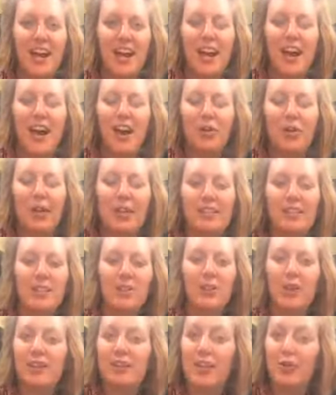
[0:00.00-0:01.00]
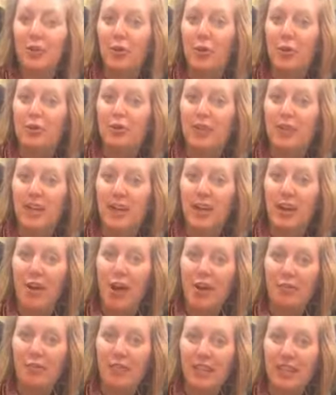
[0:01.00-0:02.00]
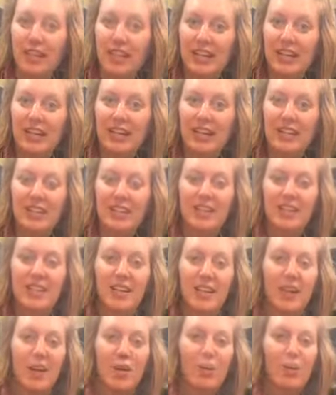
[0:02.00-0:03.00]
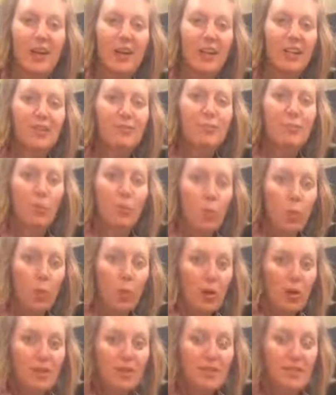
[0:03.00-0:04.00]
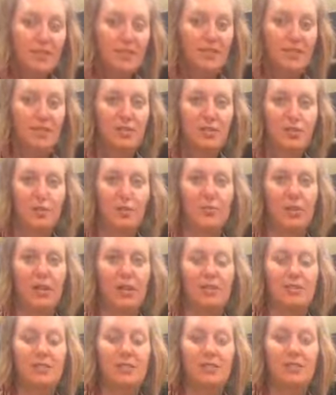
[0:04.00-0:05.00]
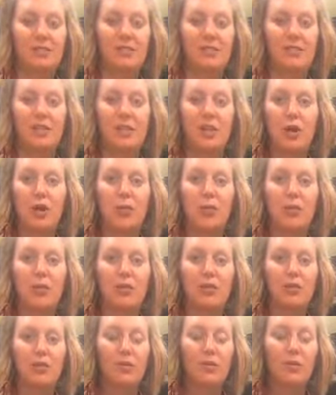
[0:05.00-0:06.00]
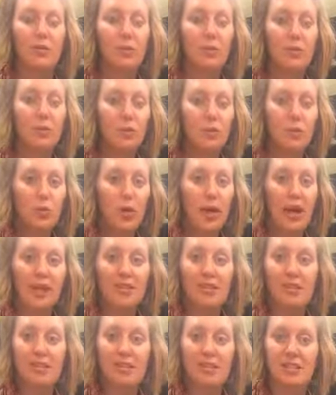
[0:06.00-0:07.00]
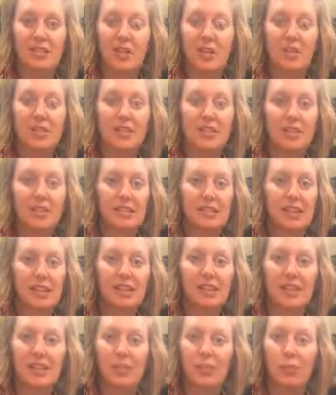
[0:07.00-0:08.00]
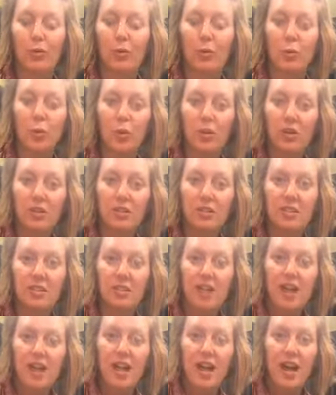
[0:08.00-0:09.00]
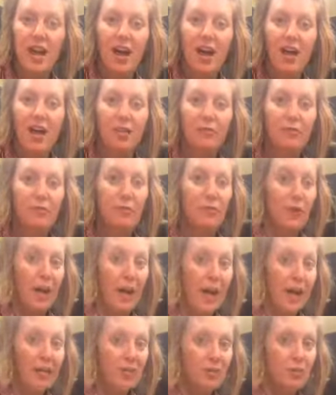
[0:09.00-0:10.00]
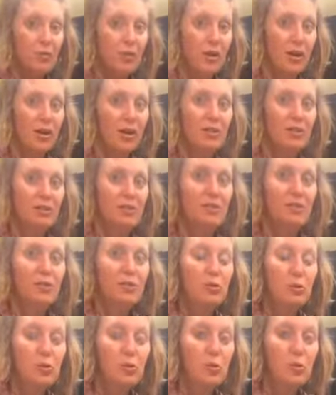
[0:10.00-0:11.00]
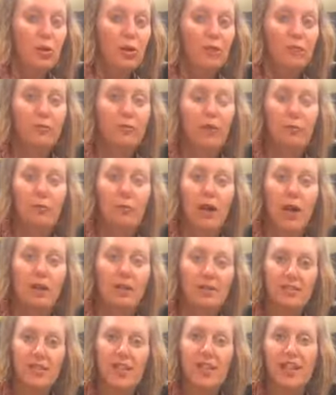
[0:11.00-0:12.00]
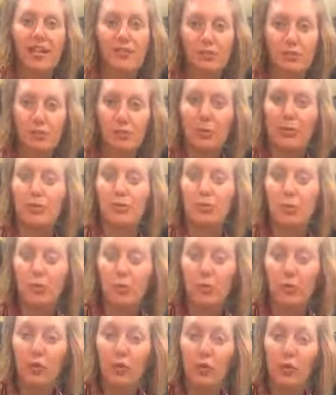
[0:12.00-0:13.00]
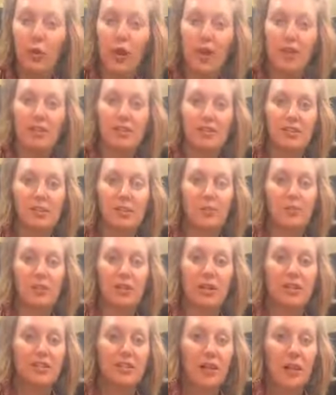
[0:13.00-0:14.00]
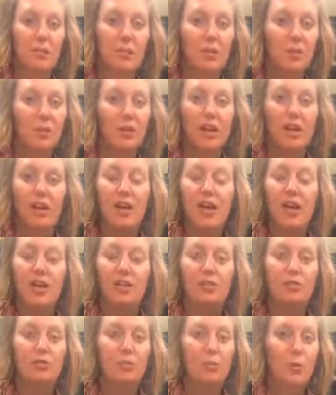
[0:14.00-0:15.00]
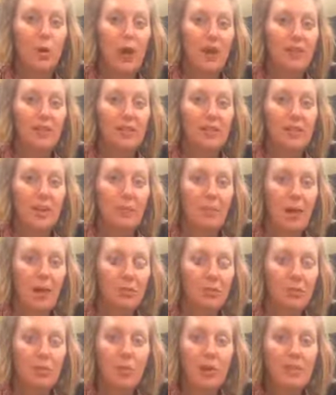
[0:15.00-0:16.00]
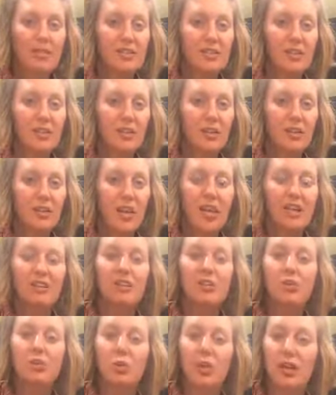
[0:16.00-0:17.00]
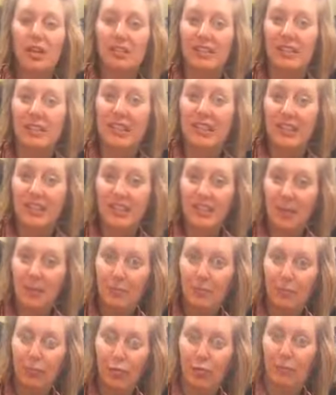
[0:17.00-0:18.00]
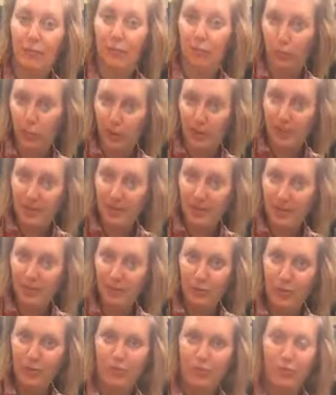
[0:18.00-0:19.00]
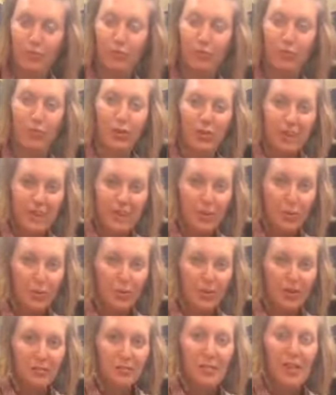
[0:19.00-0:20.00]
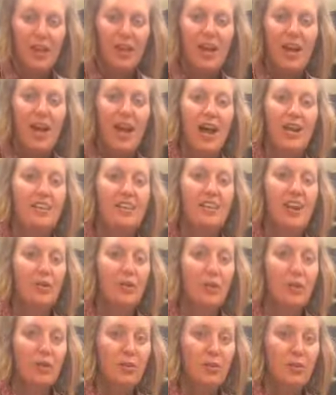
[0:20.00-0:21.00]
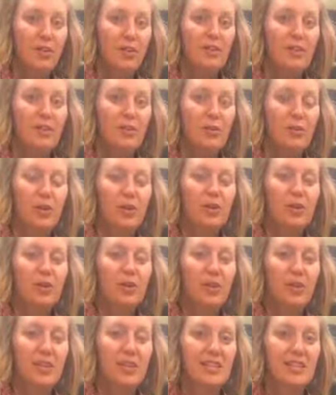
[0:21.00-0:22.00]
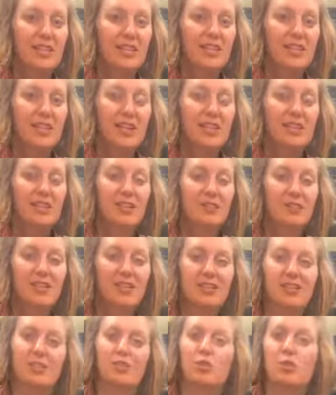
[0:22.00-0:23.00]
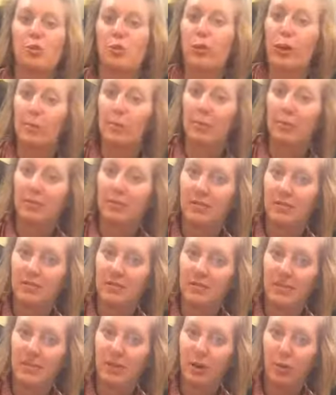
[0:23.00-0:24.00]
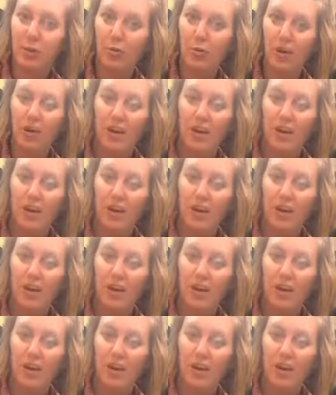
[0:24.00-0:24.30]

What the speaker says: All right, so another question that I often get is, what kind of rewards do you get? So you as a consultant can get rewards of extra new free products, not extra, but new free products. So for example, new products come out twice a year and you can get them for free, which is really cool. Another thing that you can earn as an incentive is a trip. So